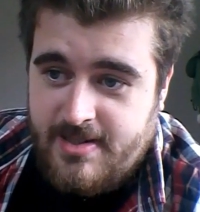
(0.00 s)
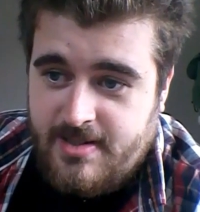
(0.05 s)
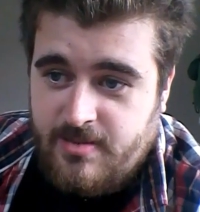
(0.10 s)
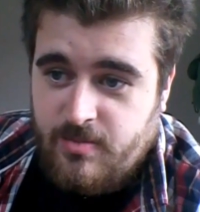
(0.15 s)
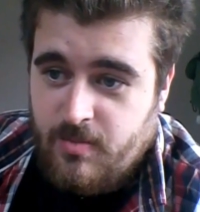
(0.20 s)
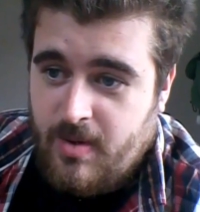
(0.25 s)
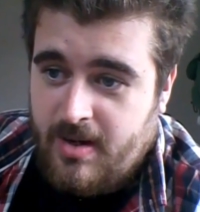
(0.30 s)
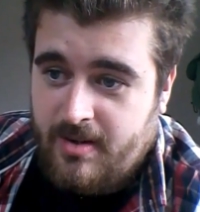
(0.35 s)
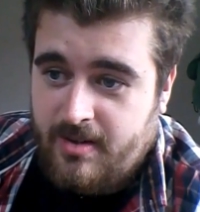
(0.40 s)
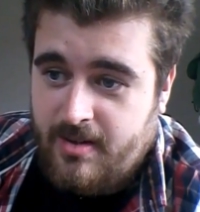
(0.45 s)

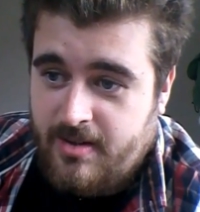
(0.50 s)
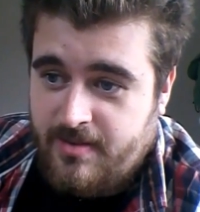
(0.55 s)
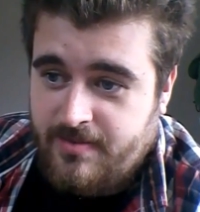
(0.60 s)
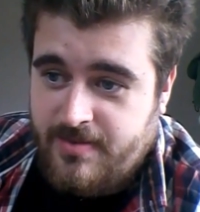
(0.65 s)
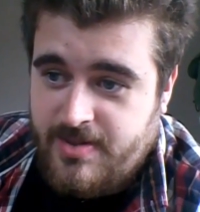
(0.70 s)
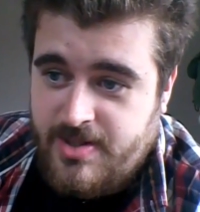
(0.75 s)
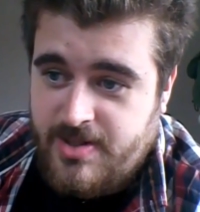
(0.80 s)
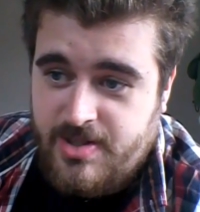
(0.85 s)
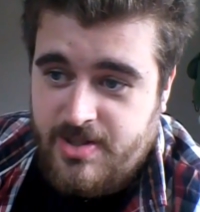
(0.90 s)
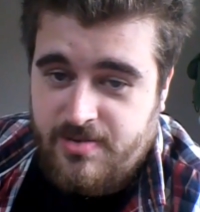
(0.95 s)
and
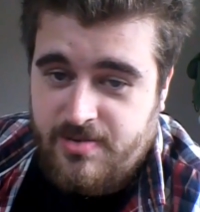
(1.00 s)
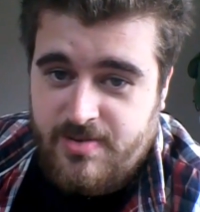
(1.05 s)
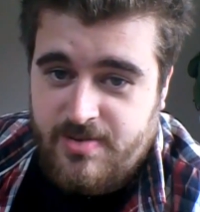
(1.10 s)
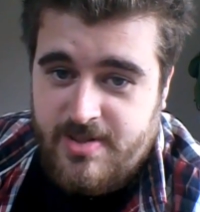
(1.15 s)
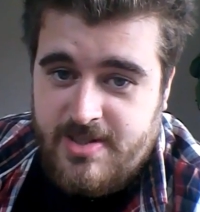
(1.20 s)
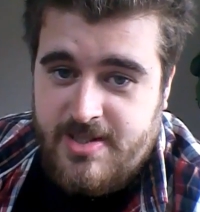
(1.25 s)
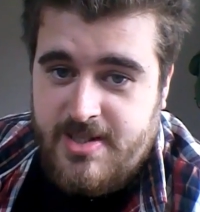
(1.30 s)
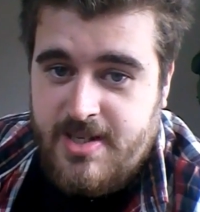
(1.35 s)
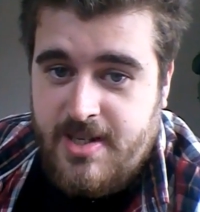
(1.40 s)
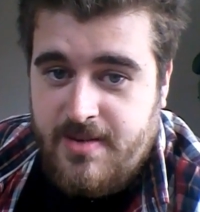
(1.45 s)
well-loved
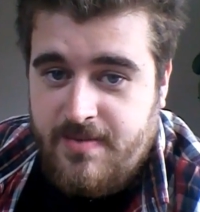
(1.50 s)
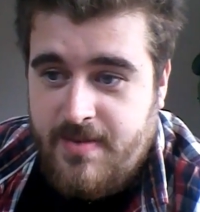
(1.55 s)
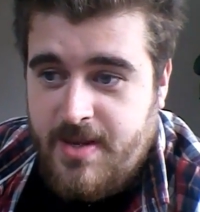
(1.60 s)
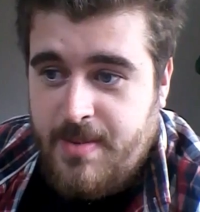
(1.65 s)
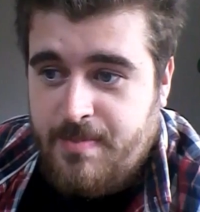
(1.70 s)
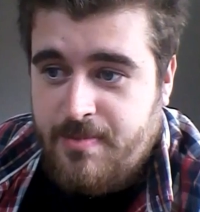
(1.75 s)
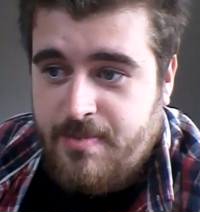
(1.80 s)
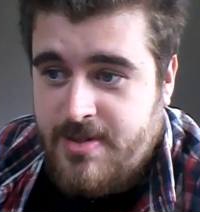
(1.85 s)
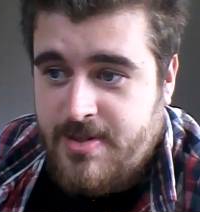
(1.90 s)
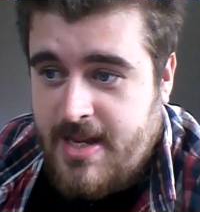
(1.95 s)
children's
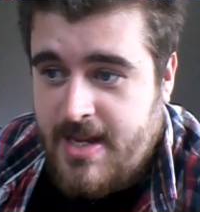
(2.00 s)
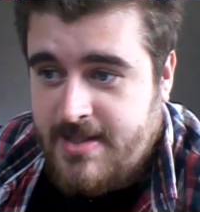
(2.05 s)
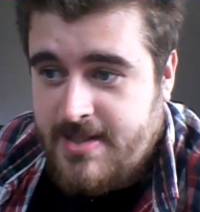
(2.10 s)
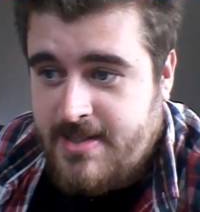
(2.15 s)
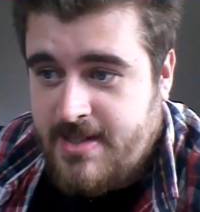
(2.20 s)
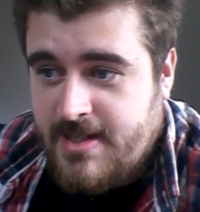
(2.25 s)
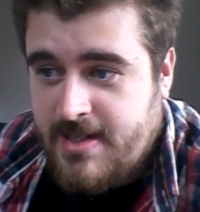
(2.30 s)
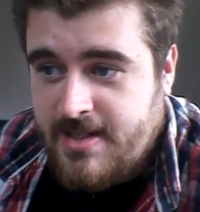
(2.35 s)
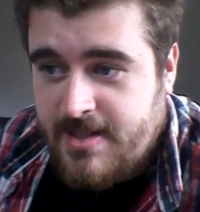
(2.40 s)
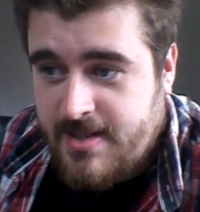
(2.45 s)
TV
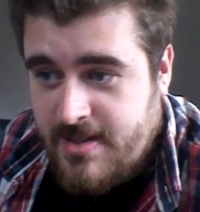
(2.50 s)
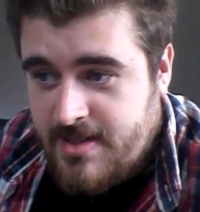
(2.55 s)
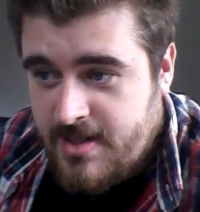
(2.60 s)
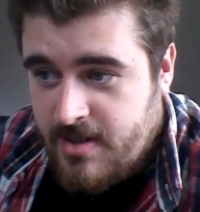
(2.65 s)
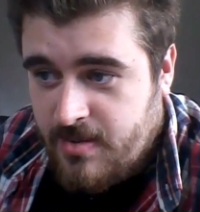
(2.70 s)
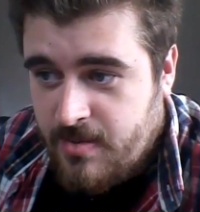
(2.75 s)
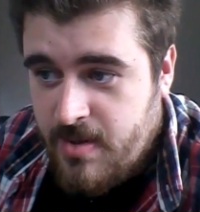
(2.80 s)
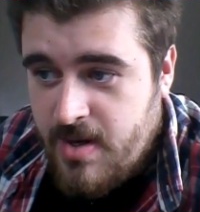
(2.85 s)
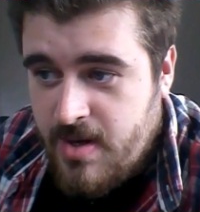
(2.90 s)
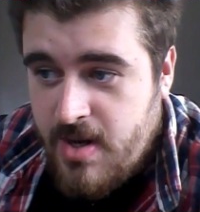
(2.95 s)
presenter
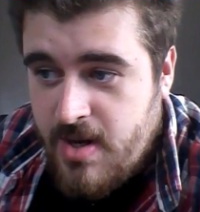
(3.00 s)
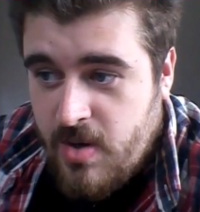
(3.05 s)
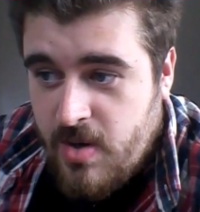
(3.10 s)
until